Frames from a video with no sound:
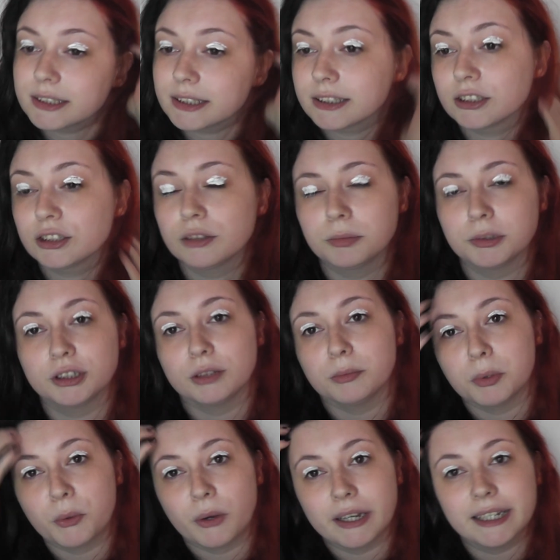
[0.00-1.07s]
it's super
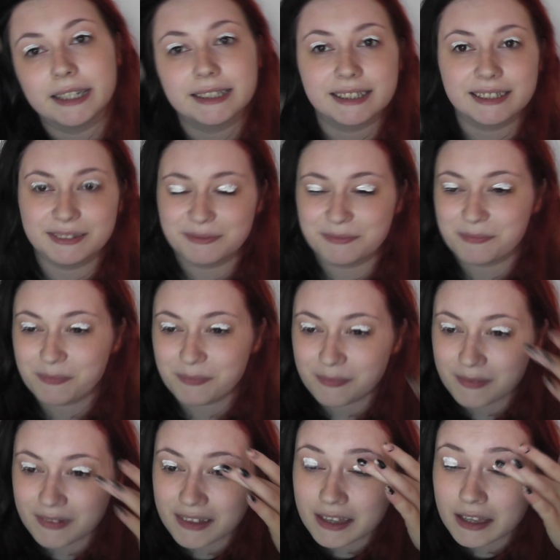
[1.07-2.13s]
white,
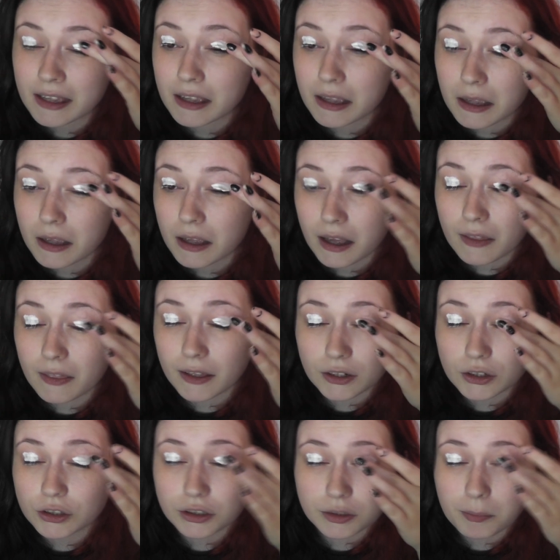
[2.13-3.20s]
and then
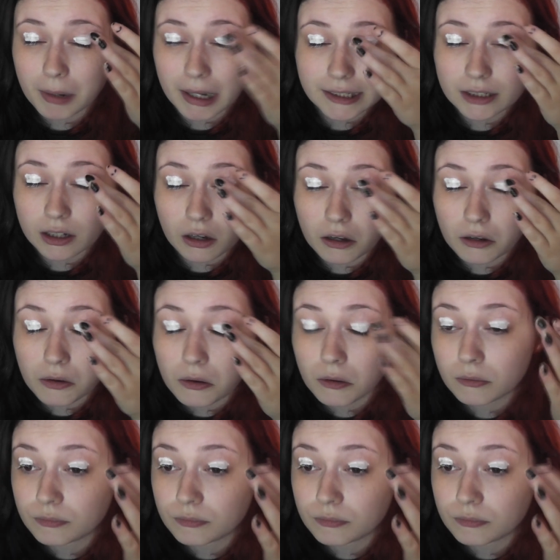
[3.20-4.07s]
just pat it on.